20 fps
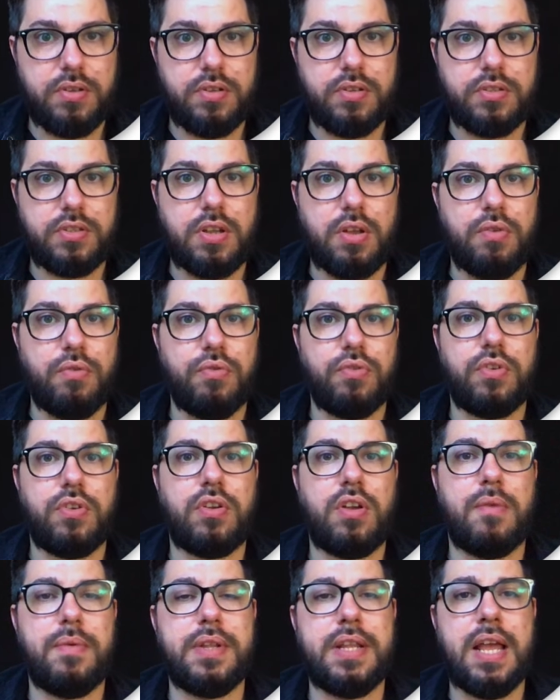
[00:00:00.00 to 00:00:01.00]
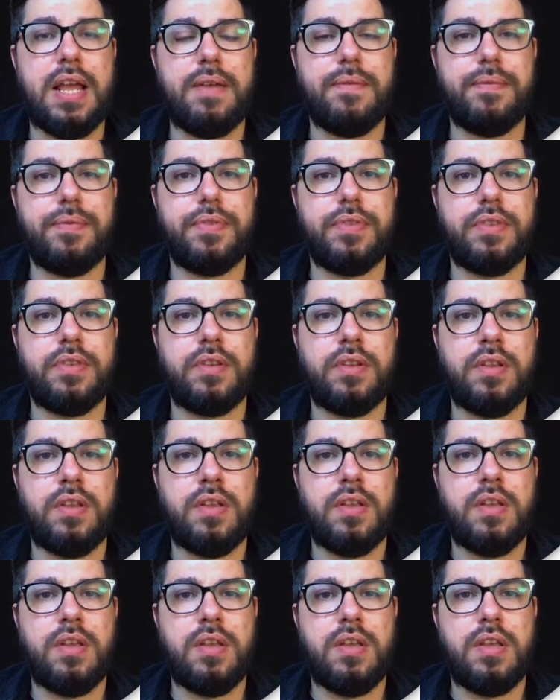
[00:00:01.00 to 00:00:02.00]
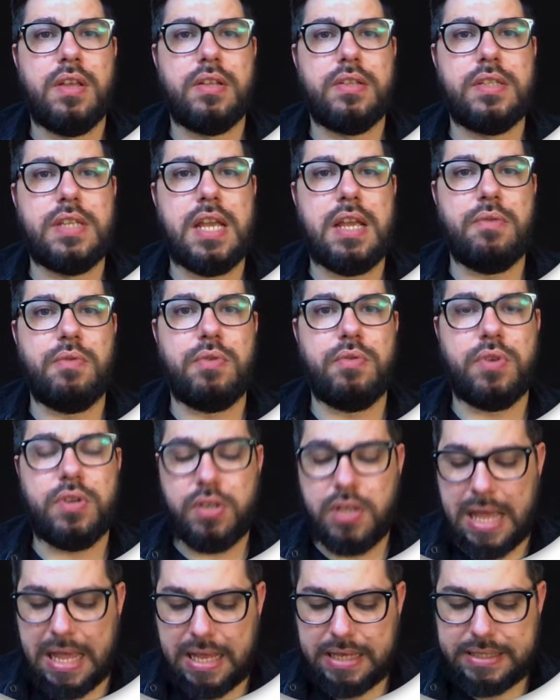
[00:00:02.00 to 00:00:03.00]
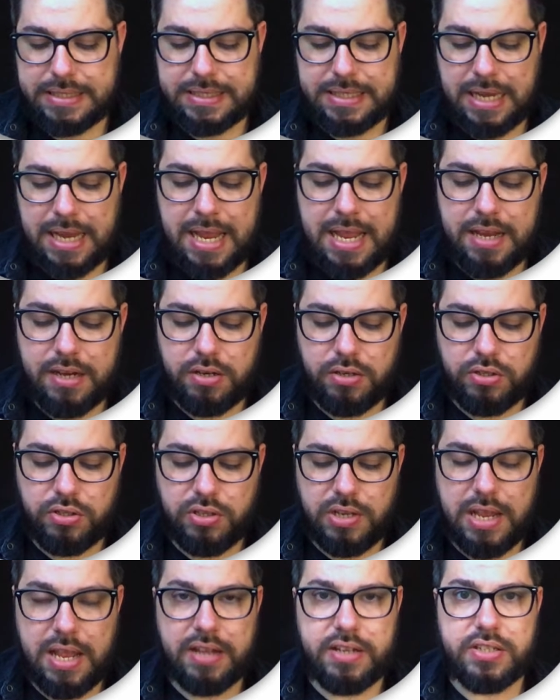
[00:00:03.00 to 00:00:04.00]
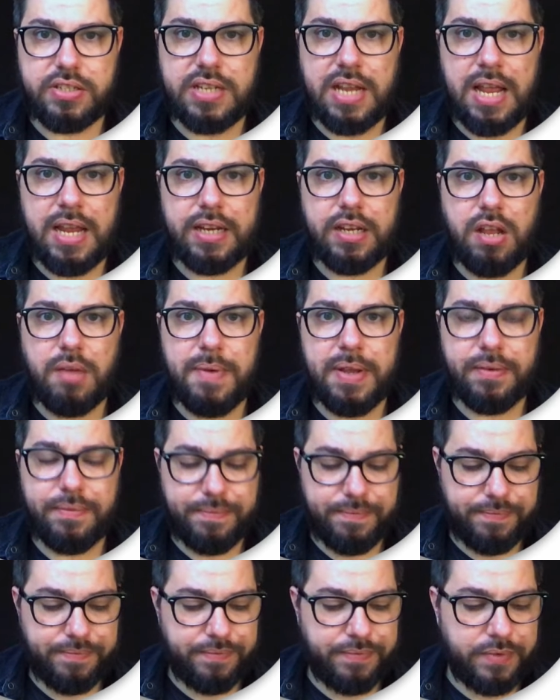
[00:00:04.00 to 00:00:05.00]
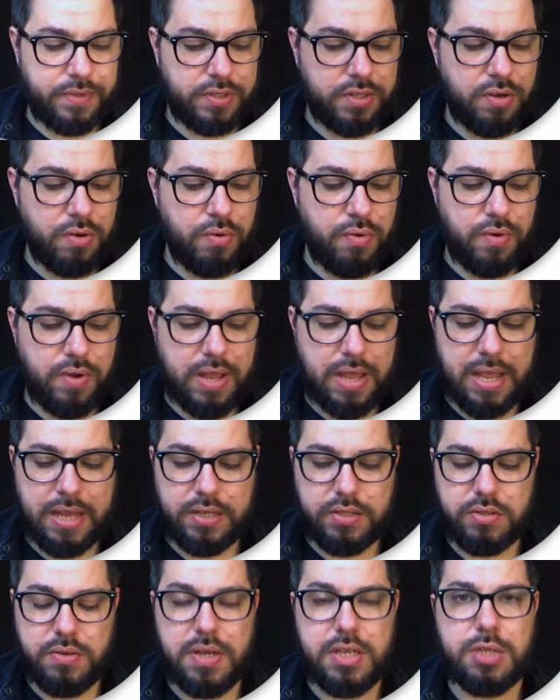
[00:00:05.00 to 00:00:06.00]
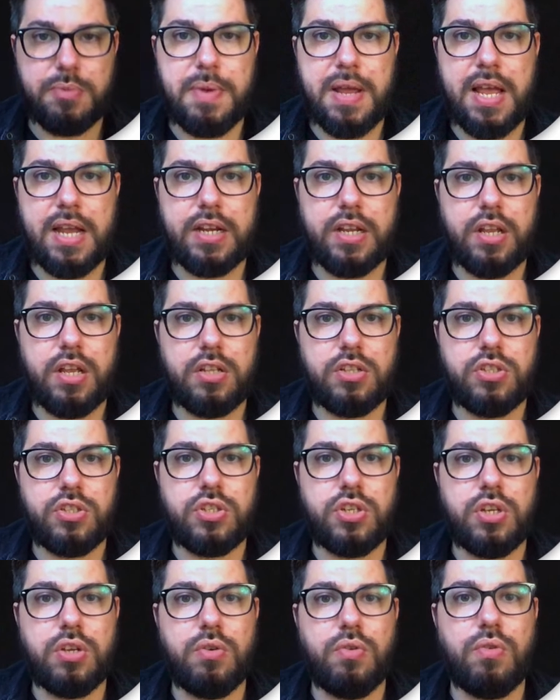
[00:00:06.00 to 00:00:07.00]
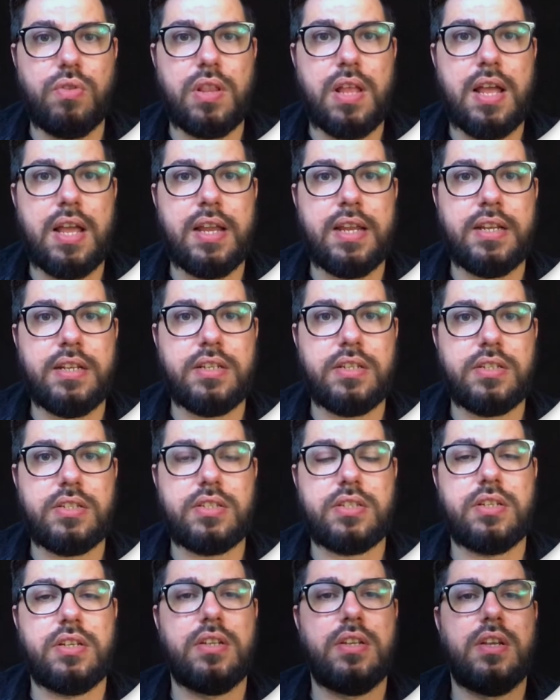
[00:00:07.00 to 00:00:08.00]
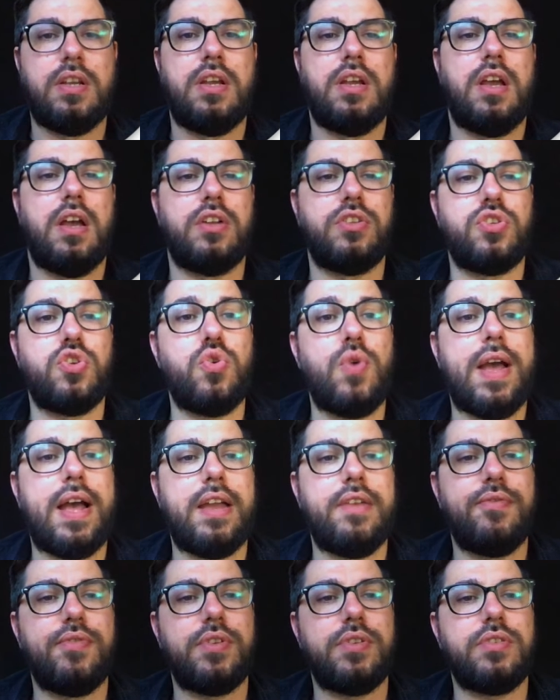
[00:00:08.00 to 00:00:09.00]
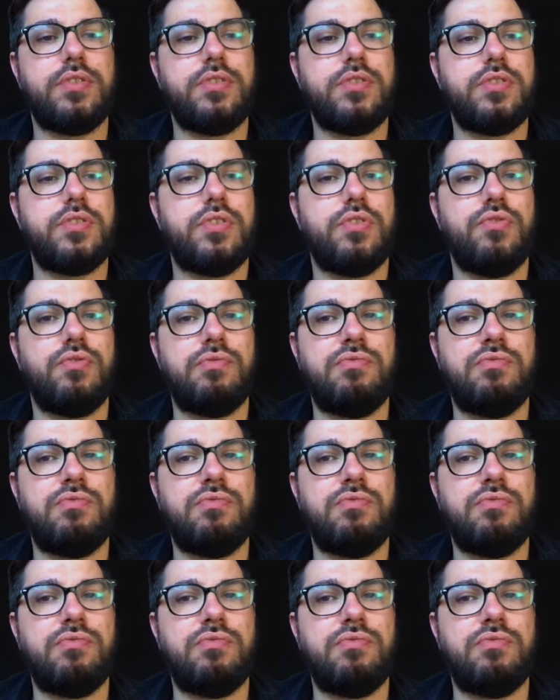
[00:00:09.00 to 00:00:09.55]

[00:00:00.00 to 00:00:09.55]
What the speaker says: So comment that. Then we want to add a starting comment. So exclamation mark, 2 lines, or 2 hyphens.